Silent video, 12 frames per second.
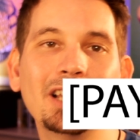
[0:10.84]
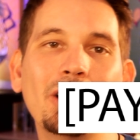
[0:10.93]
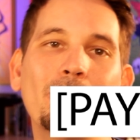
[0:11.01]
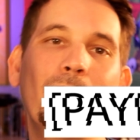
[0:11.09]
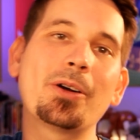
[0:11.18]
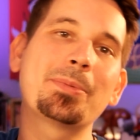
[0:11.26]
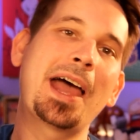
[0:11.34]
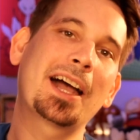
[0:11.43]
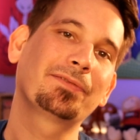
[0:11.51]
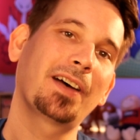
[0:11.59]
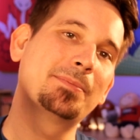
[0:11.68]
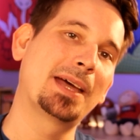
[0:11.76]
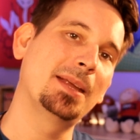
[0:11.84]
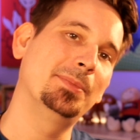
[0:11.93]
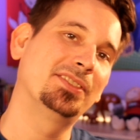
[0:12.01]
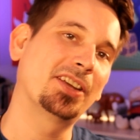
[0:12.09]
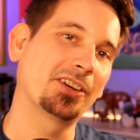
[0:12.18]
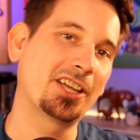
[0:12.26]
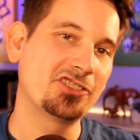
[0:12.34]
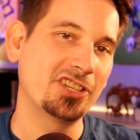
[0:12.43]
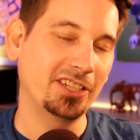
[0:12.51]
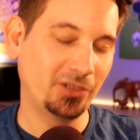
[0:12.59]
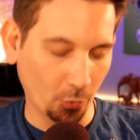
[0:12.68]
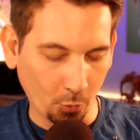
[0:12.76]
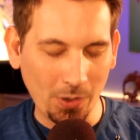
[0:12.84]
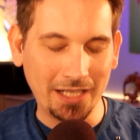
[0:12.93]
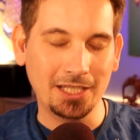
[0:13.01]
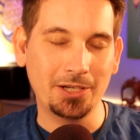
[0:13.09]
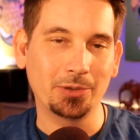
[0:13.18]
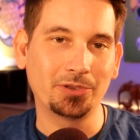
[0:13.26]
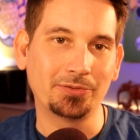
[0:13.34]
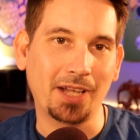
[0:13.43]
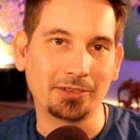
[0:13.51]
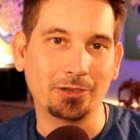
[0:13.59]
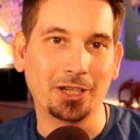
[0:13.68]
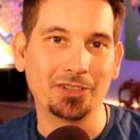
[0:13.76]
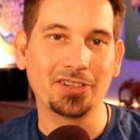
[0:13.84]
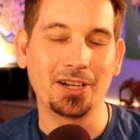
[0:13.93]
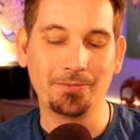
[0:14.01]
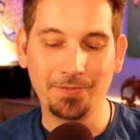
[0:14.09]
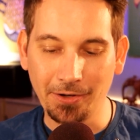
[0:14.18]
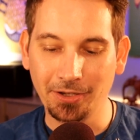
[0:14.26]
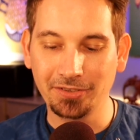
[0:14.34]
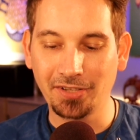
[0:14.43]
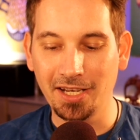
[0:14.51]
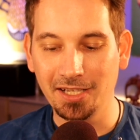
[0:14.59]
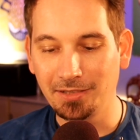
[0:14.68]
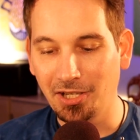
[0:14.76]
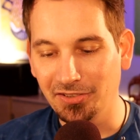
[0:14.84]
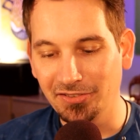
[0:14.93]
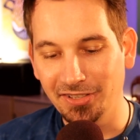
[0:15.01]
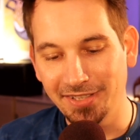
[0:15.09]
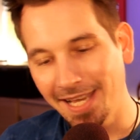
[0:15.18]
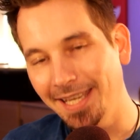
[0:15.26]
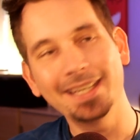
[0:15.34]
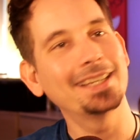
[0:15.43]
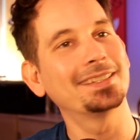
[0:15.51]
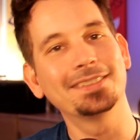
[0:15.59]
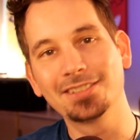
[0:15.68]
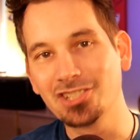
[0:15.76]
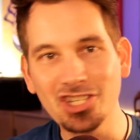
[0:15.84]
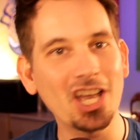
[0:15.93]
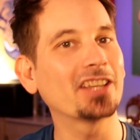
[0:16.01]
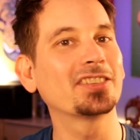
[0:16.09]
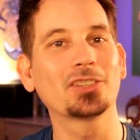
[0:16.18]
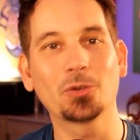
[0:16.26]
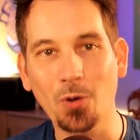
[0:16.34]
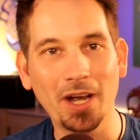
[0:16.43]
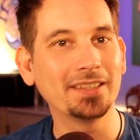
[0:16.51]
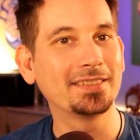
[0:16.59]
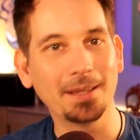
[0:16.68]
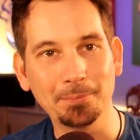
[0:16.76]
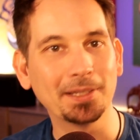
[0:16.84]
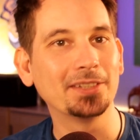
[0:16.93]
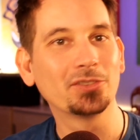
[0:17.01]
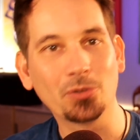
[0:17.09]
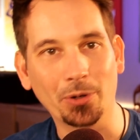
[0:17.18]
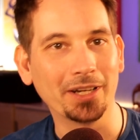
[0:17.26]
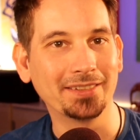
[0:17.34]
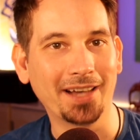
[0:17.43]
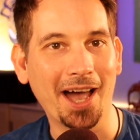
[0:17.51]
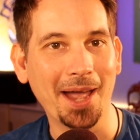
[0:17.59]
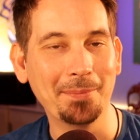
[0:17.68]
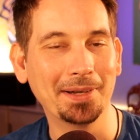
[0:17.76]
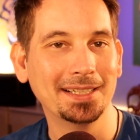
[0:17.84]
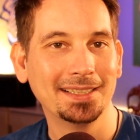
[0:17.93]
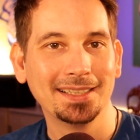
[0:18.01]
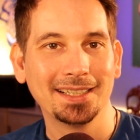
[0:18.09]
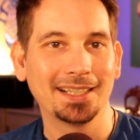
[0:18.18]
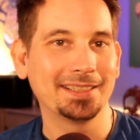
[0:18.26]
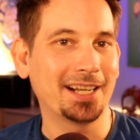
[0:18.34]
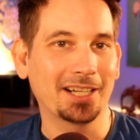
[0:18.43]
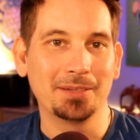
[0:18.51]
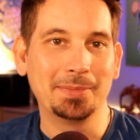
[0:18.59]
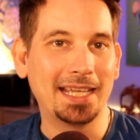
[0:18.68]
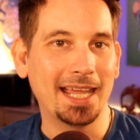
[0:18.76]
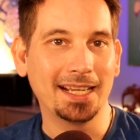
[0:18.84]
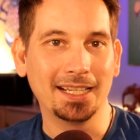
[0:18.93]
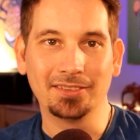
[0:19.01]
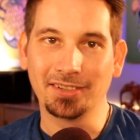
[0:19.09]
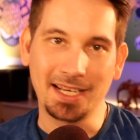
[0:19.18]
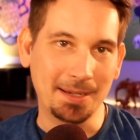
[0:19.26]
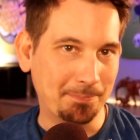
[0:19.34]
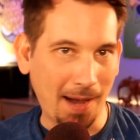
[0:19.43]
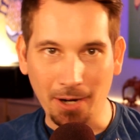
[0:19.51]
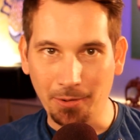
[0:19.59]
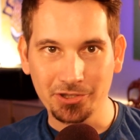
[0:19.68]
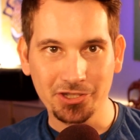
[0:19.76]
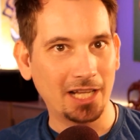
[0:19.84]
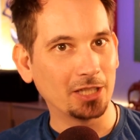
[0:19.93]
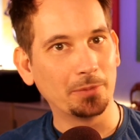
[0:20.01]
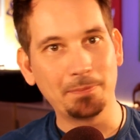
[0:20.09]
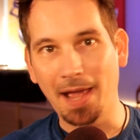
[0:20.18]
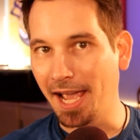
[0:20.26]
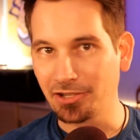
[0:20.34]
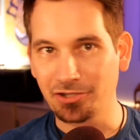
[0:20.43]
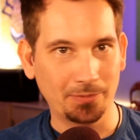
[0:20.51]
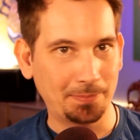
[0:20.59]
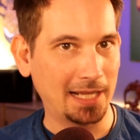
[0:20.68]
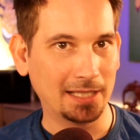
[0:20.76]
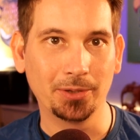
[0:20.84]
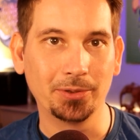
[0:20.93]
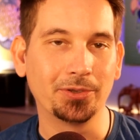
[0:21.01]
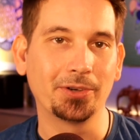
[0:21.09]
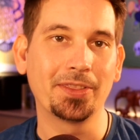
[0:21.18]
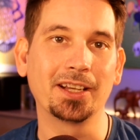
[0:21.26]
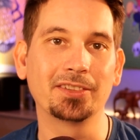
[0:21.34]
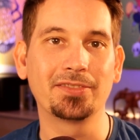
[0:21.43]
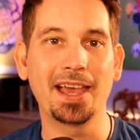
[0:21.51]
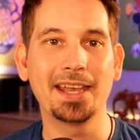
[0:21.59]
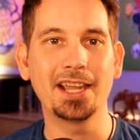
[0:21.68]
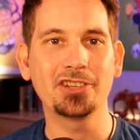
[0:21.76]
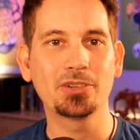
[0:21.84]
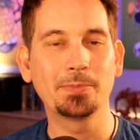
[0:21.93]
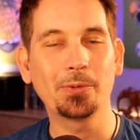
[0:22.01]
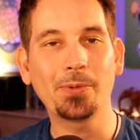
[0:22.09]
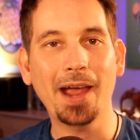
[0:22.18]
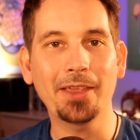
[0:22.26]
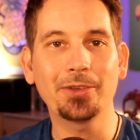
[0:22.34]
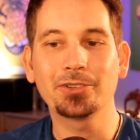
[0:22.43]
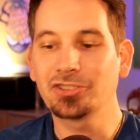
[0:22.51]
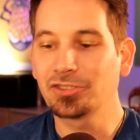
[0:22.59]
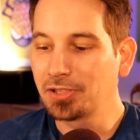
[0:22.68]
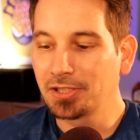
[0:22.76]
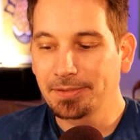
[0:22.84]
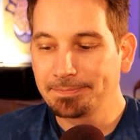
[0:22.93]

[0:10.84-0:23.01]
Hello, welcome to Hak5. My name is Darren Kitchen. It's your weekly dose of Technolus, and I'm very excited because today it's just quite simply story time. I'm not going to be getting into any PowerShell or Bash or payloads or things of that nature, but rather just